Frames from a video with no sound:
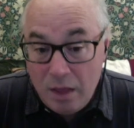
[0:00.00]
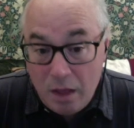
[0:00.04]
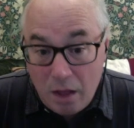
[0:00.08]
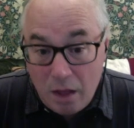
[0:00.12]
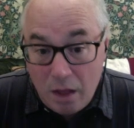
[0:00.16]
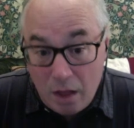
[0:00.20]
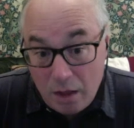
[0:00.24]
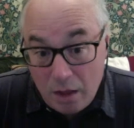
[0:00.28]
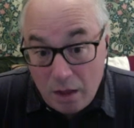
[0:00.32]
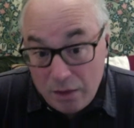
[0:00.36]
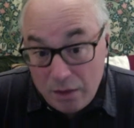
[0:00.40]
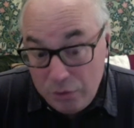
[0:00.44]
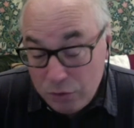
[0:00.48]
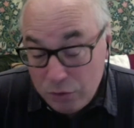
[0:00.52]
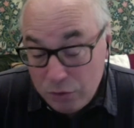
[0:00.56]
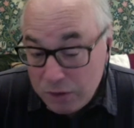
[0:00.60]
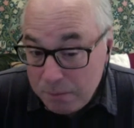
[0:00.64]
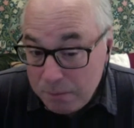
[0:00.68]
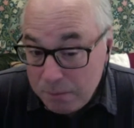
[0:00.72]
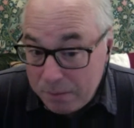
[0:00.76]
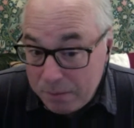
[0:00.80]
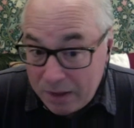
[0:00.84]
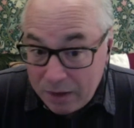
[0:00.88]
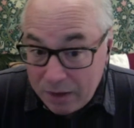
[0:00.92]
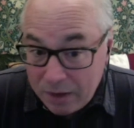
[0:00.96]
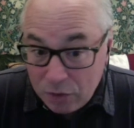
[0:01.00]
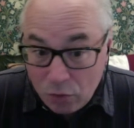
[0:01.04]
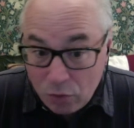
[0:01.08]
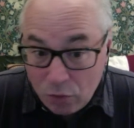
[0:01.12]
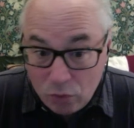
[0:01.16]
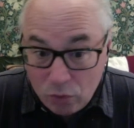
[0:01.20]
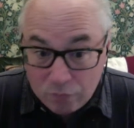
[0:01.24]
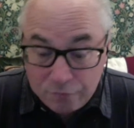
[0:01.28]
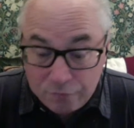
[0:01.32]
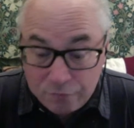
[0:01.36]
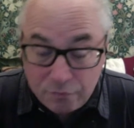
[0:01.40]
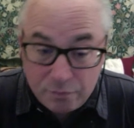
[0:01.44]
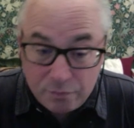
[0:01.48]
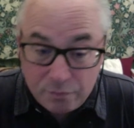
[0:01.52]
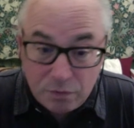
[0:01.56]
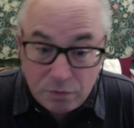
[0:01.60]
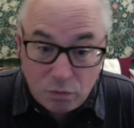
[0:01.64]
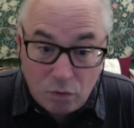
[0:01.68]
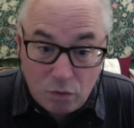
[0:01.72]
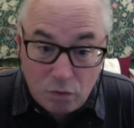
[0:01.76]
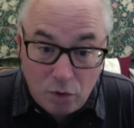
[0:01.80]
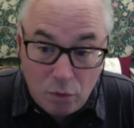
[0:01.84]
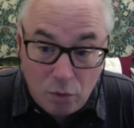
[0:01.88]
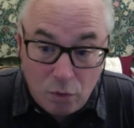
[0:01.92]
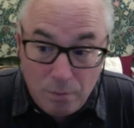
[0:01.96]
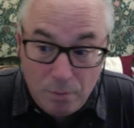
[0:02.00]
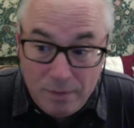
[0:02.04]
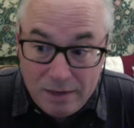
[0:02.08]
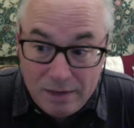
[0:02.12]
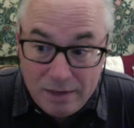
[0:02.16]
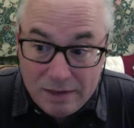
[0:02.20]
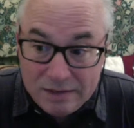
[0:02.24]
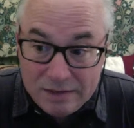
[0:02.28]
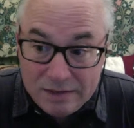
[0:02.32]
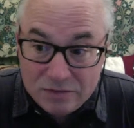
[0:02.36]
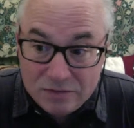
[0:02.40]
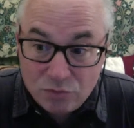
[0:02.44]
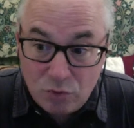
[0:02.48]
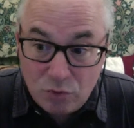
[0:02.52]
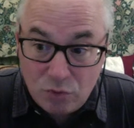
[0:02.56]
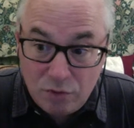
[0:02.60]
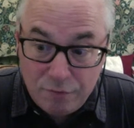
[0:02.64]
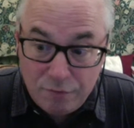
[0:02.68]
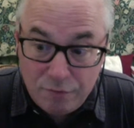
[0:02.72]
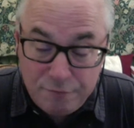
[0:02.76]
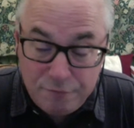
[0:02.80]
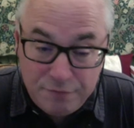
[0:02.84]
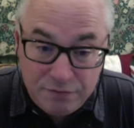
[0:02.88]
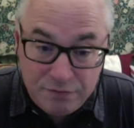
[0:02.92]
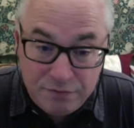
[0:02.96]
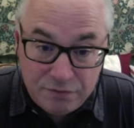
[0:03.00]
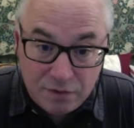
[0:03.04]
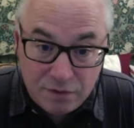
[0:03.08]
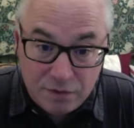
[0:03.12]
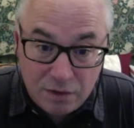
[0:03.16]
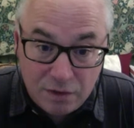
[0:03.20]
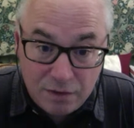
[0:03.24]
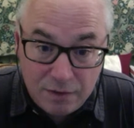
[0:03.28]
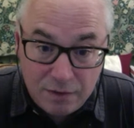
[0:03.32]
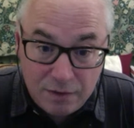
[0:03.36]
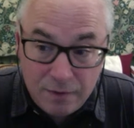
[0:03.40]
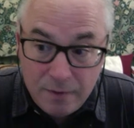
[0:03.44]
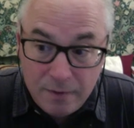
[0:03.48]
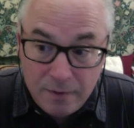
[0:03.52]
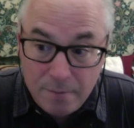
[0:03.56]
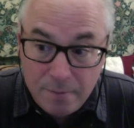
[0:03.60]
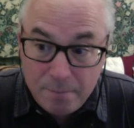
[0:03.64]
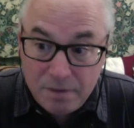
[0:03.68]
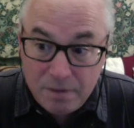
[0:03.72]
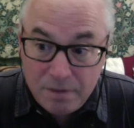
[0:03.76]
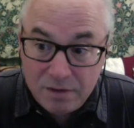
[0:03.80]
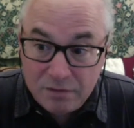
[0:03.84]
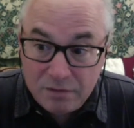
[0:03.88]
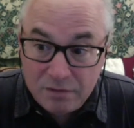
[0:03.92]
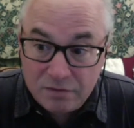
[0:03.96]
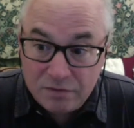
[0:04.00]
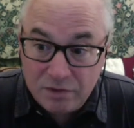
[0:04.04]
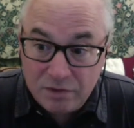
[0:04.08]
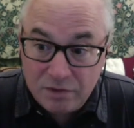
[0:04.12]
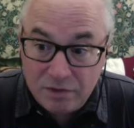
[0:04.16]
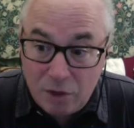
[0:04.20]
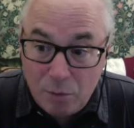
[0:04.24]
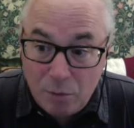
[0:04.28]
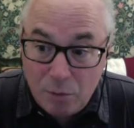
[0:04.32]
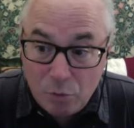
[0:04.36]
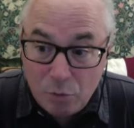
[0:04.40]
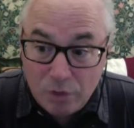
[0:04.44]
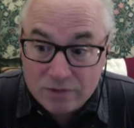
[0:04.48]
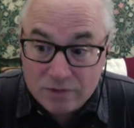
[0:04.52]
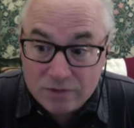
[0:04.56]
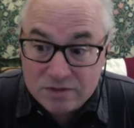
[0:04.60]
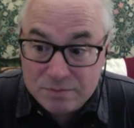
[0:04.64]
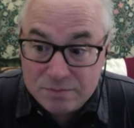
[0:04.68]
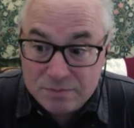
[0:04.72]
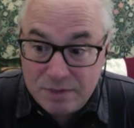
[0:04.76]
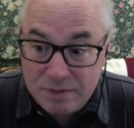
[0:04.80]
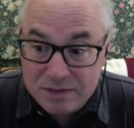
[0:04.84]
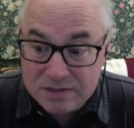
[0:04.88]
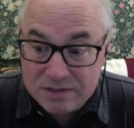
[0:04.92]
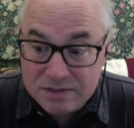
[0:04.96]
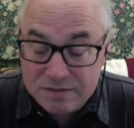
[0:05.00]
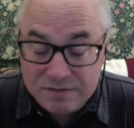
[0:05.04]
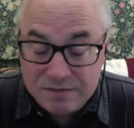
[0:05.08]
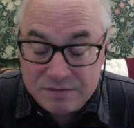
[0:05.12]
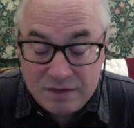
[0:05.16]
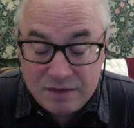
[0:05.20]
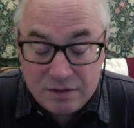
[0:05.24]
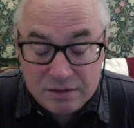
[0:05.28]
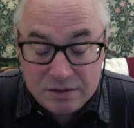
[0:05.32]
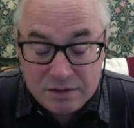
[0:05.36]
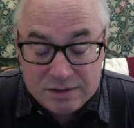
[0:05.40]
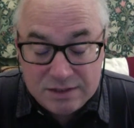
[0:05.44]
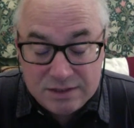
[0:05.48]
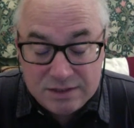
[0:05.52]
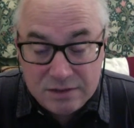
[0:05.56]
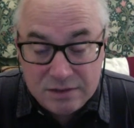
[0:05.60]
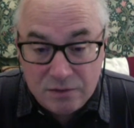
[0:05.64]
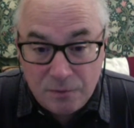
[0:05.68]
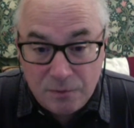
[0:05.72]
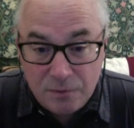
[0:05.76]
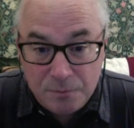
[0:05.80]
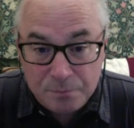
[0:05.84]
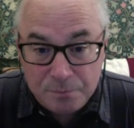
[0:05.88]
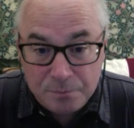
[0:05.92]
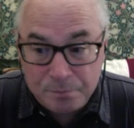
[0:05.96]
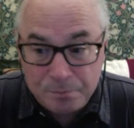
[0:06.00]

Uh, you can buy gold from the Royal Mint as well physically, but it's a lot more expensive than the dealer.